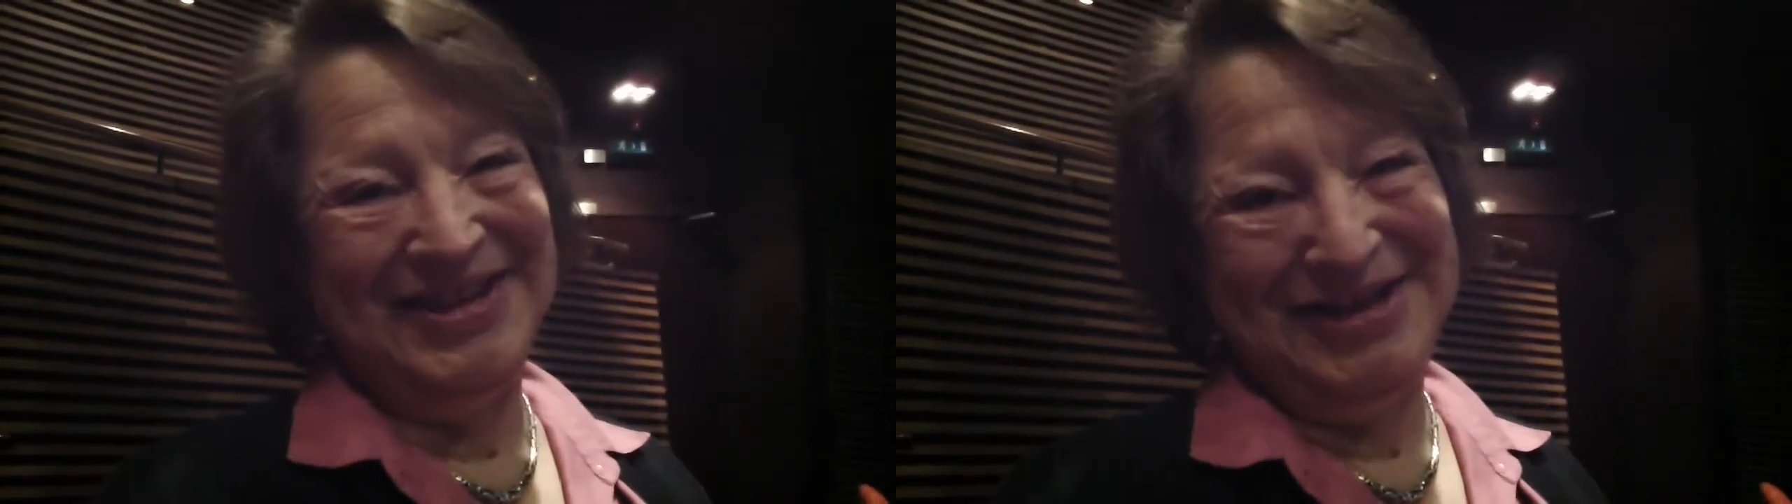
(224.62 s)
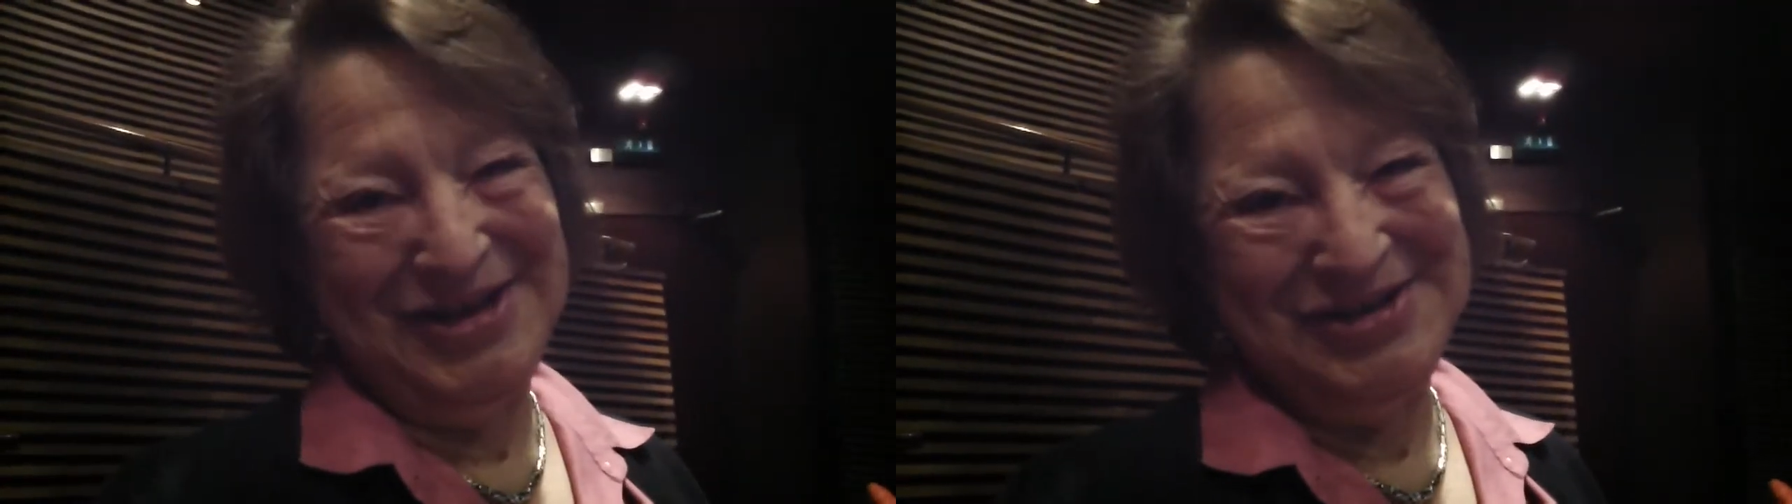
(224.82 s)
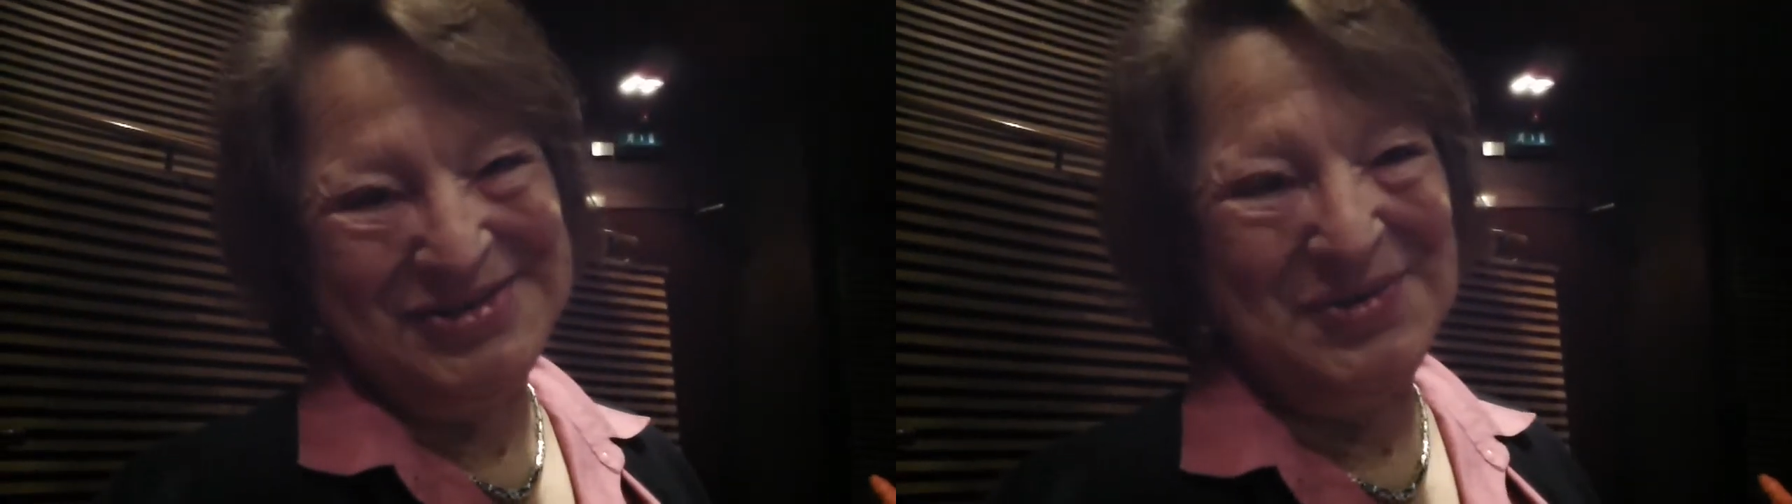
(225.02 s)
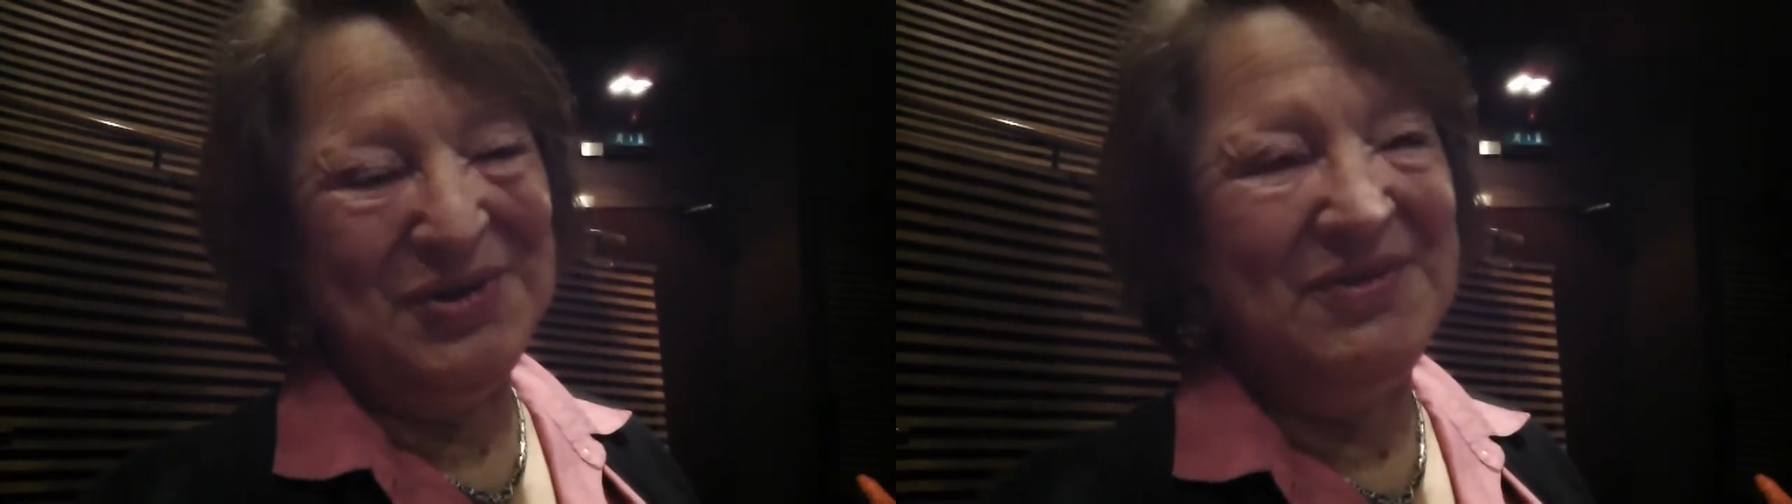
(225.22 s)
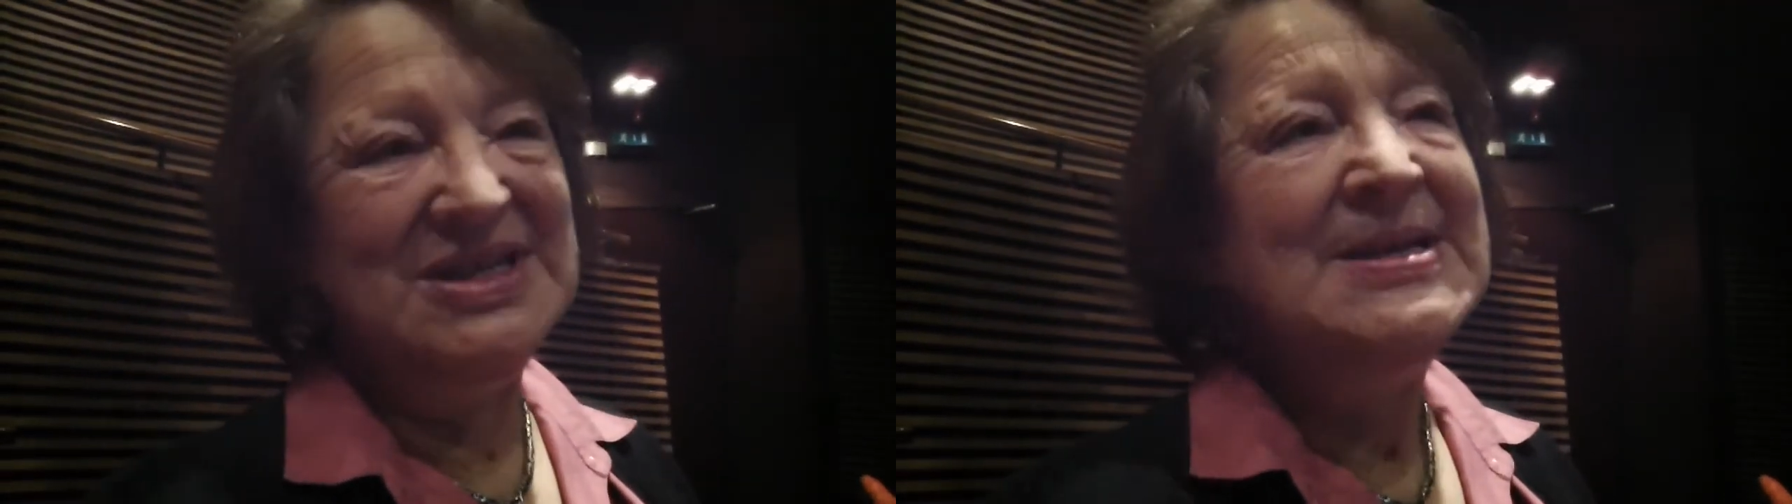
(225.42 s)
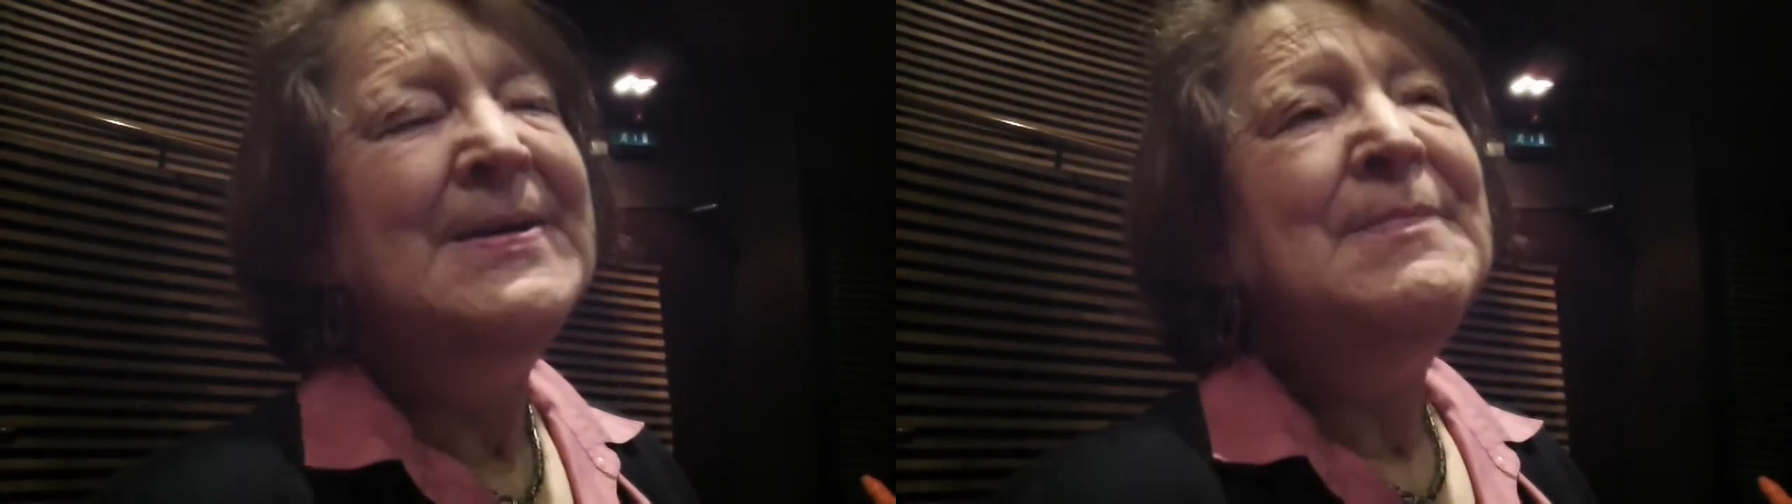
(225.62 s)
that goes in all of it.